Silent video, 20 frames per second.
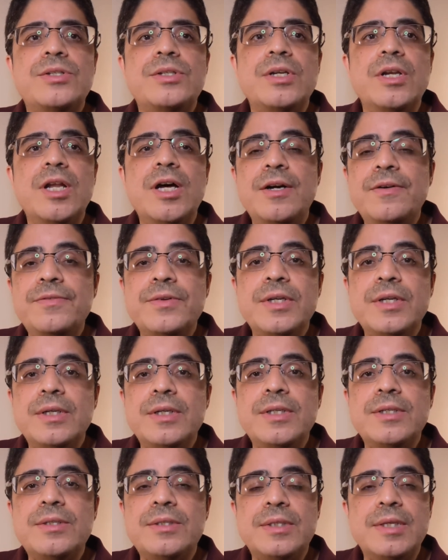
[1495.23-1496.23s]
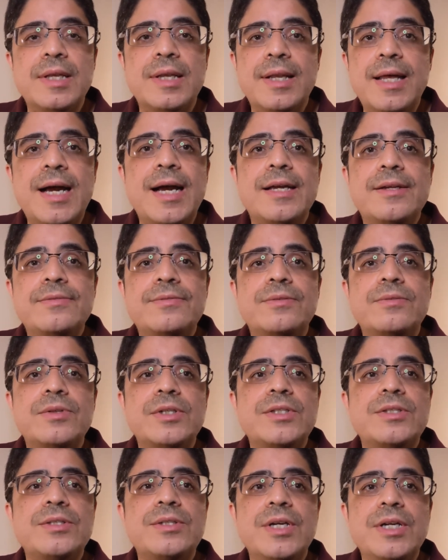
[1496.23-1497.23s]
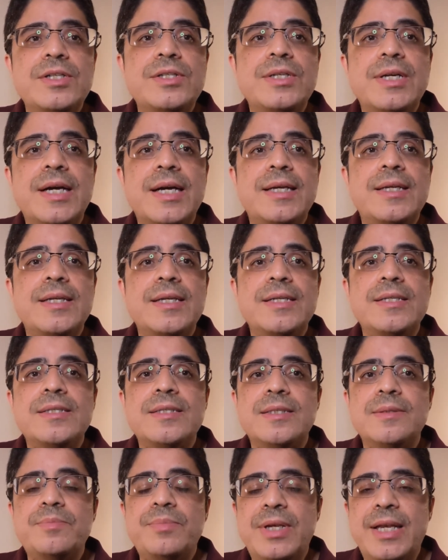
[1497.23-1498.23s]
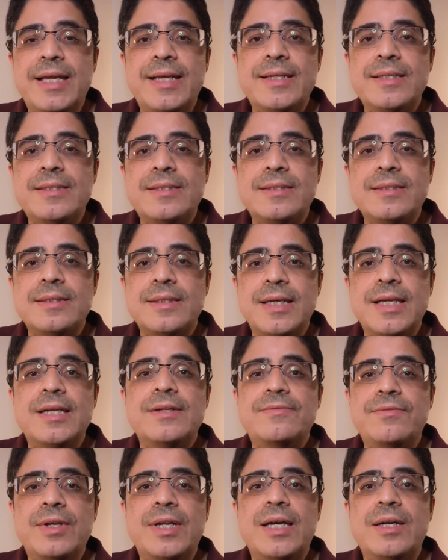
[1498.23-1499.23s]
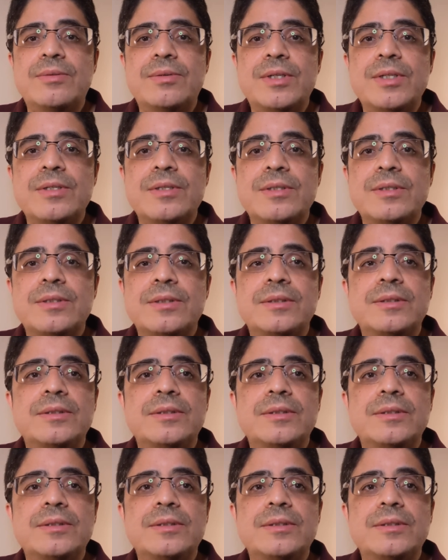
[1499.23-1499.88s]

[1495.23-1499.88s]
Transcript: Love is to life what sunshine is to plants and flowers.